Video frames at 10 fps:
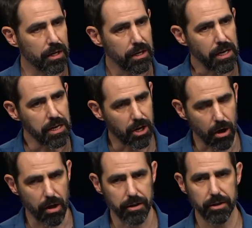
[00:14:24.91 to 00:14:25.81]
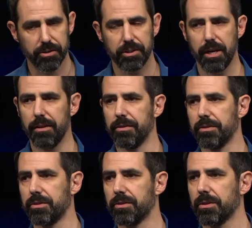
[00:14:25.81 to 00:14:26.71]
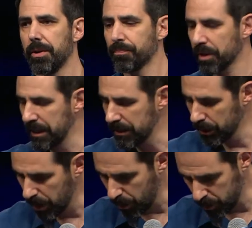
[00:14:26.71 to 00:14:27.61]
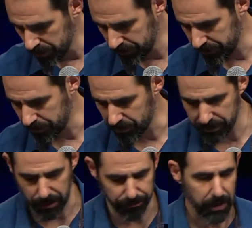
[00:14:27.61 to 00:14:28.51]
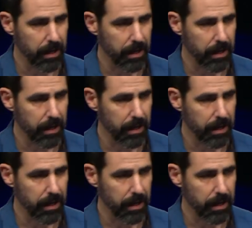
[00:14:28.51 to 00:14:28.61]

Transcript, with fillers: He condescends, He lowers Himself.